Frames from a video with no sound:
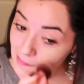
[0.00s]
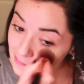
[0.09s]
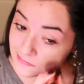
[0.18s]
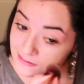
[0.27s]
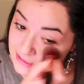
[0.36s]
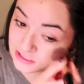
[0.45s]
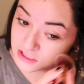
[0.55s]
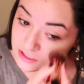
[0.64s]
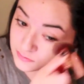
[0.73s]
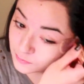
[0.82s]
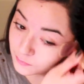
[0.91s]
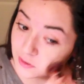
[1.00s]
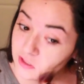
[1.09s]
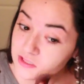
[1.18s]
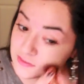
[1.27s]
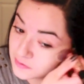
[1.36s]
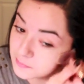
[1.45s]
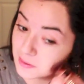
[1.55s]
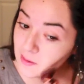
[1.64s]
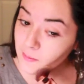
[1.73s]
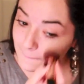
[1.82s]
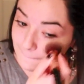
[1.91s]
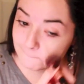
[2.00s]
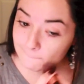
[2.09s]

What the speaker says: this is just what works for me.